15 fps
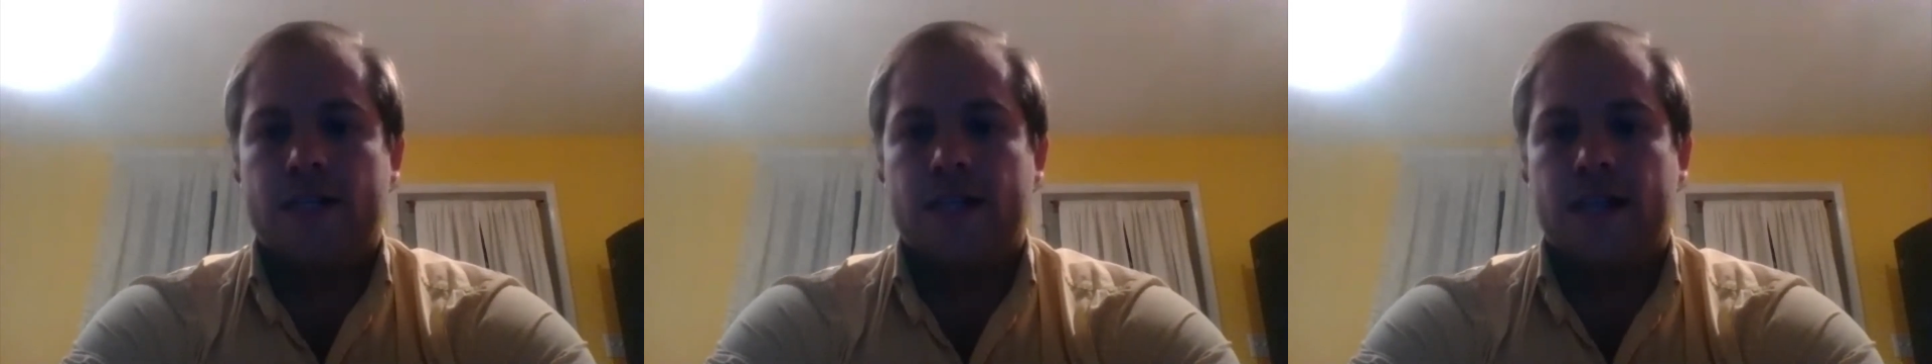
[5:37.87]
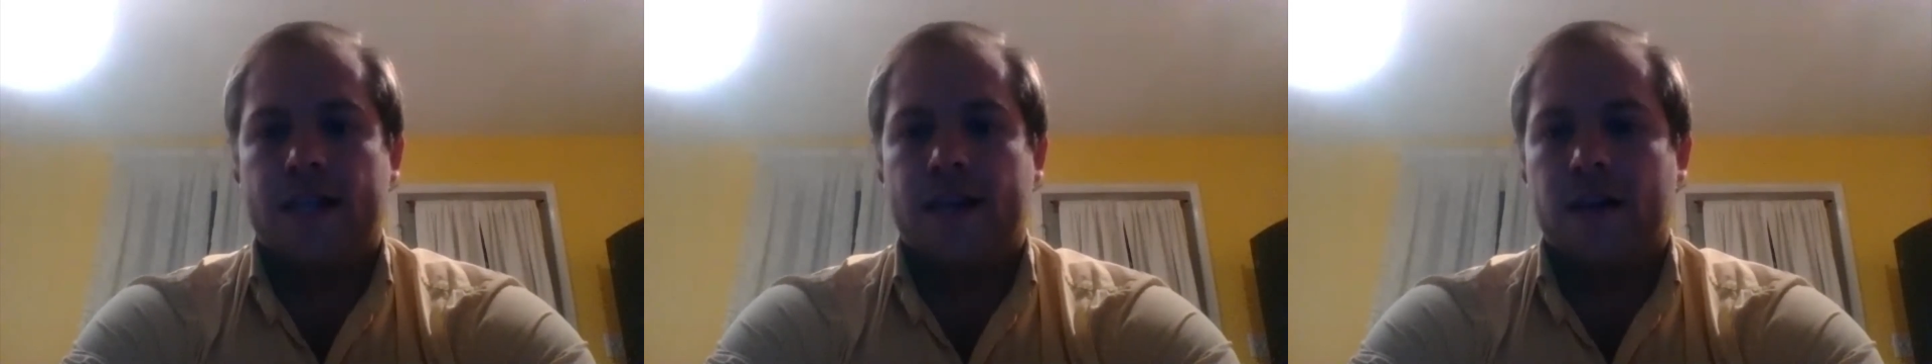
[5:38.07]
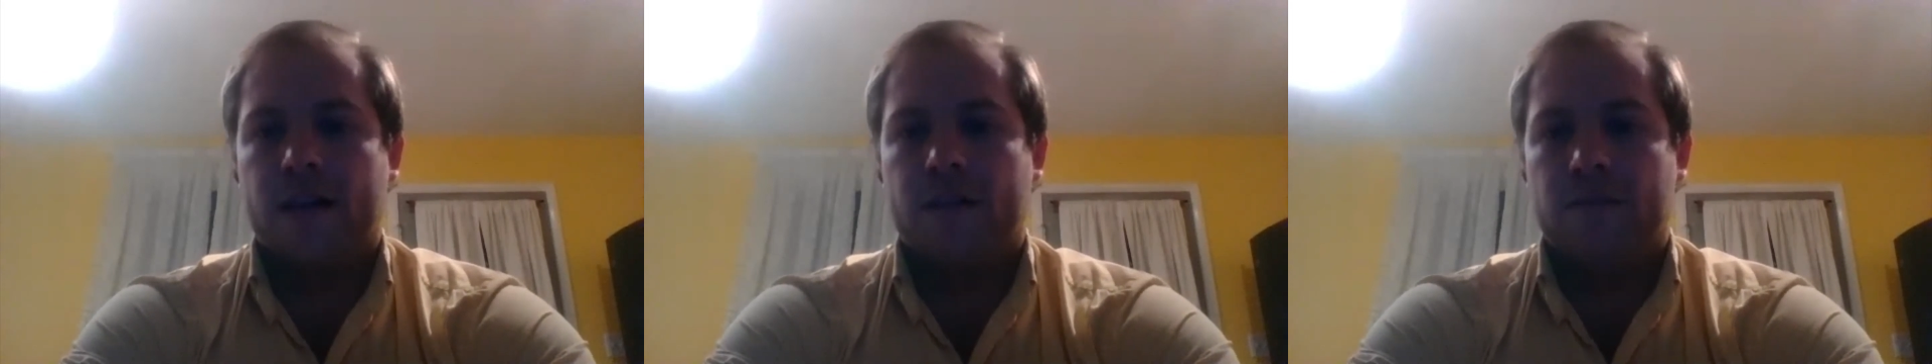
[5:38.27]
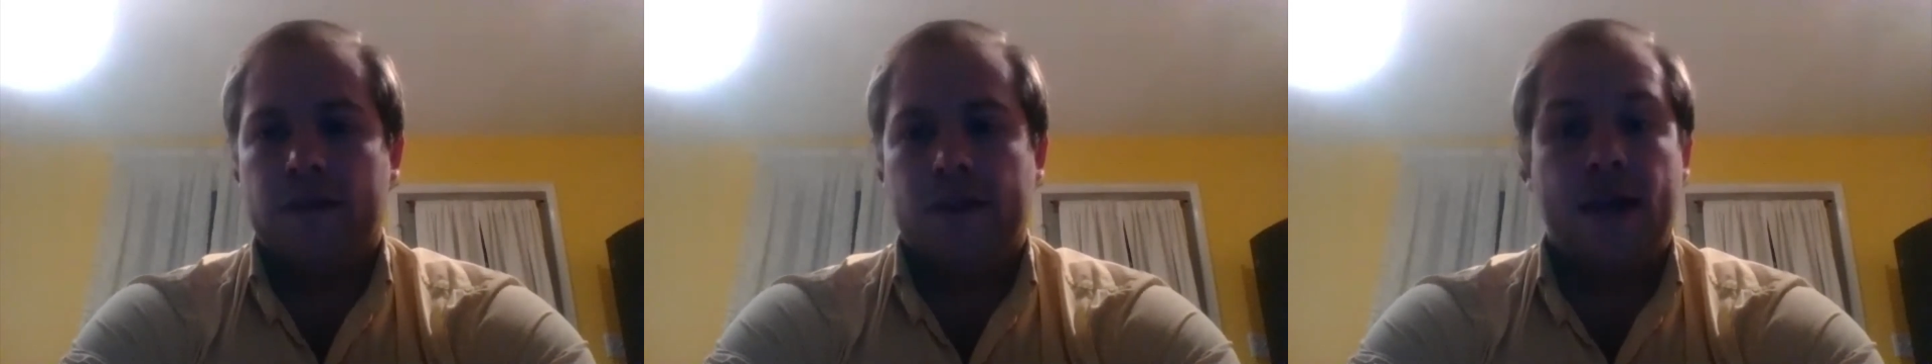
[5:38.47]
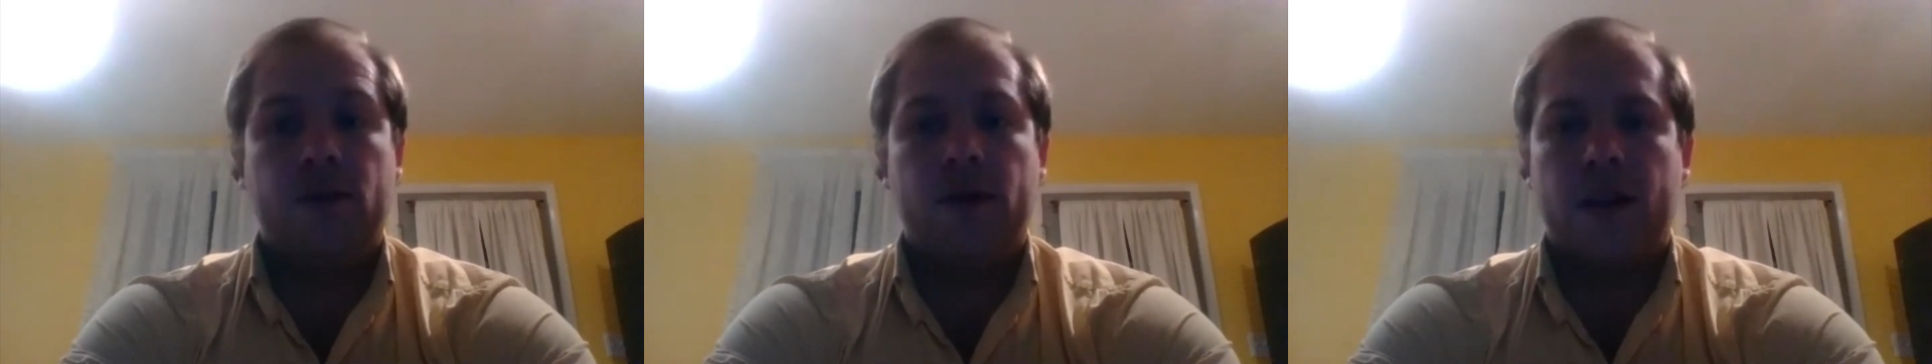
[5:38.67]
that
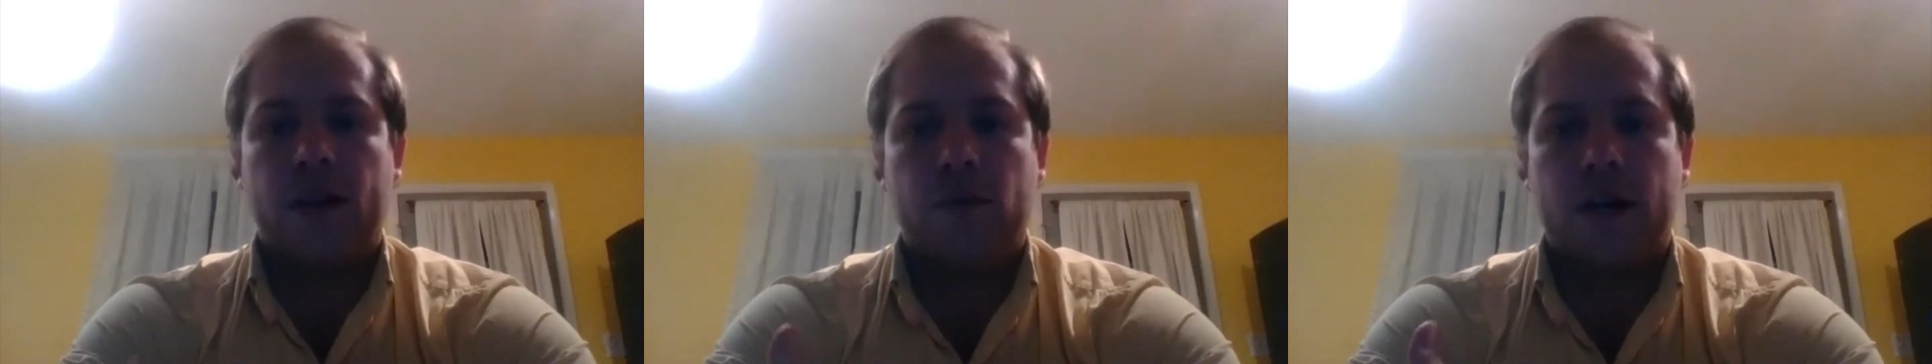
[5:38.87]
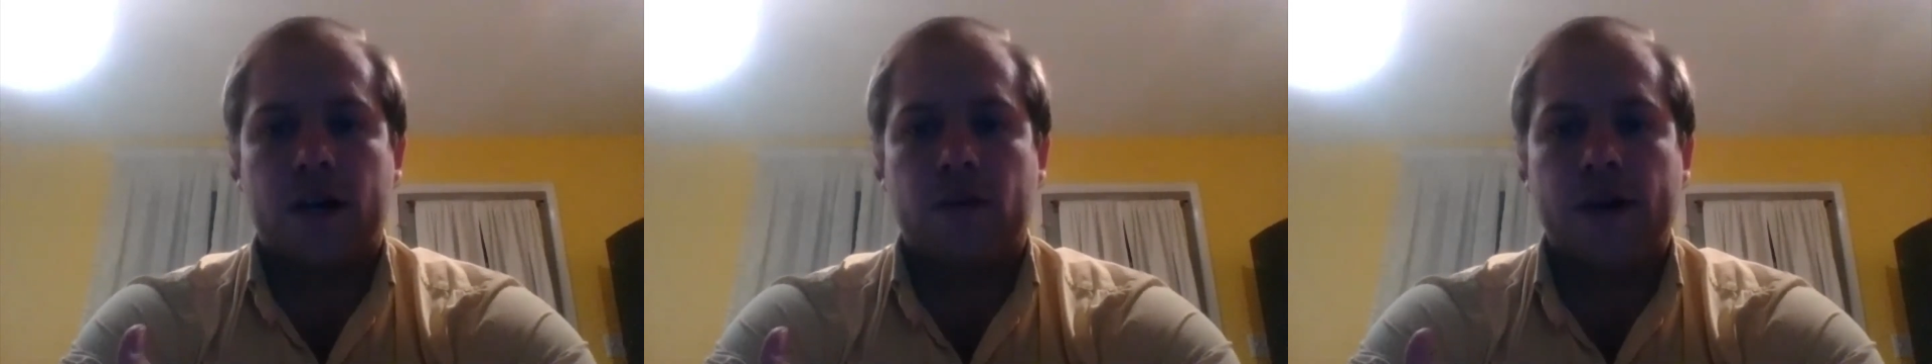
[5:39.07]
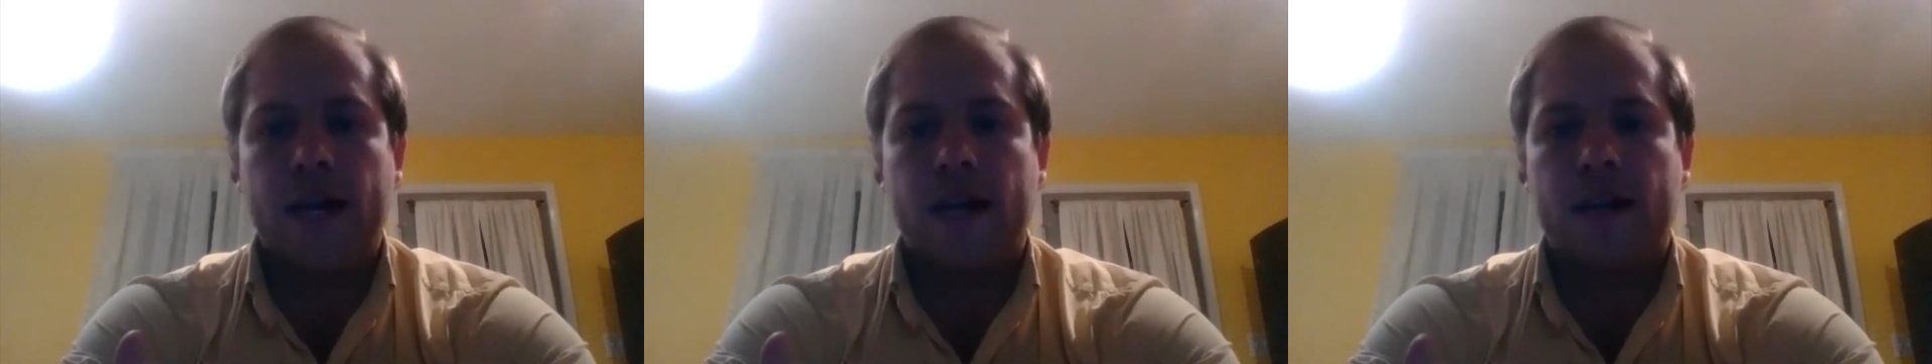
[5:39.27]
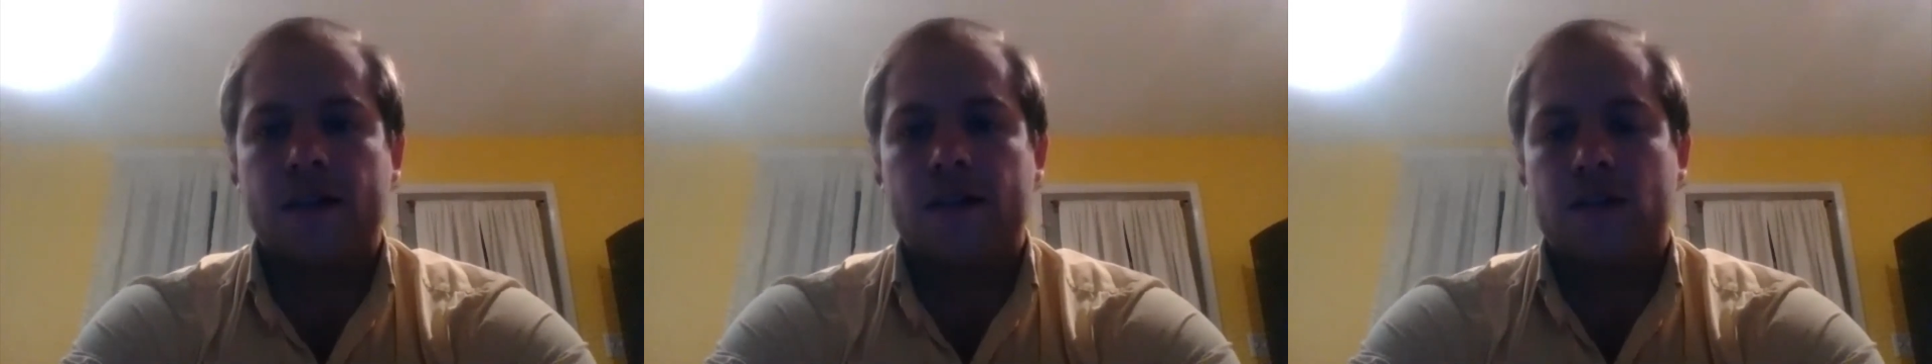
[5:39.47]
they really want to read.